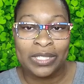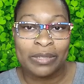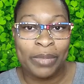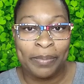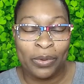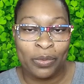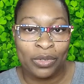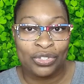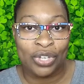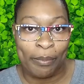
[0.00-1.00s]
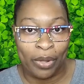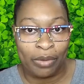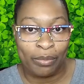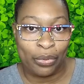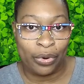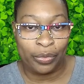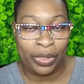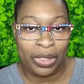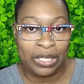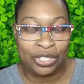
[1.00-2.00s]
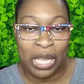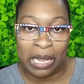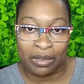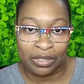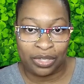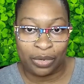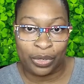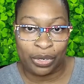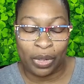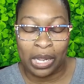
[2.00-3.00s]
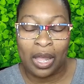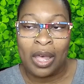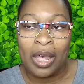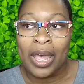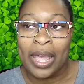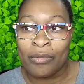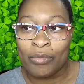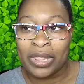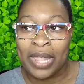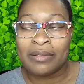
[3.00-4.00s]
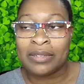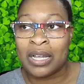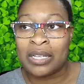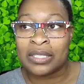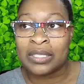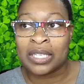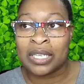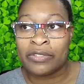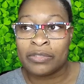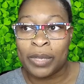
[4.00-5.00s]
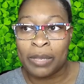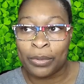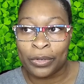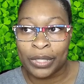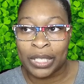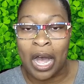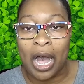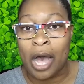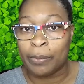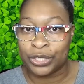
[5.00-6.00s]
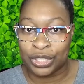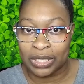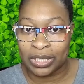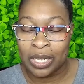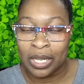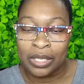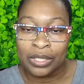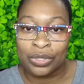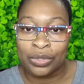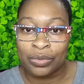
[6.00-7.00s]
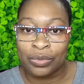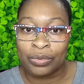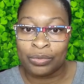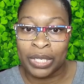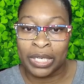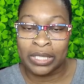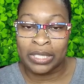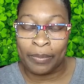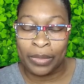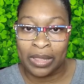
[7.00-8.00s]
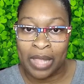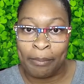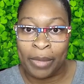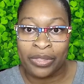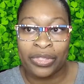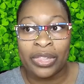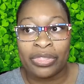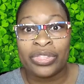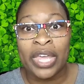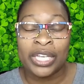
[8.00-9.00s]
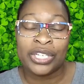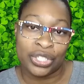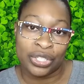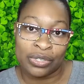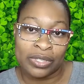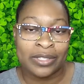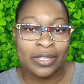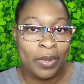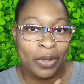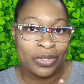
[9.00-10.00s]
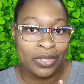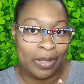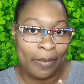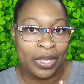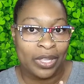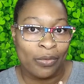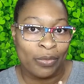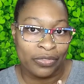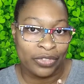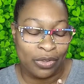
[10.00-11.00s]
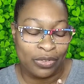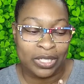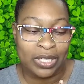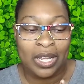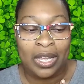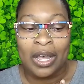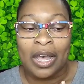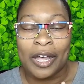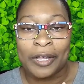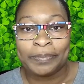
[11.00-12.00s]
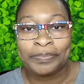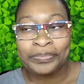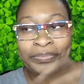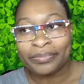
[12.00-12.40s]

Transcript: some people will jump on board with the challenge that we're doing. And what that does is it gives people the option to read something that month that they choose as opposed to something that we've chosen. Um,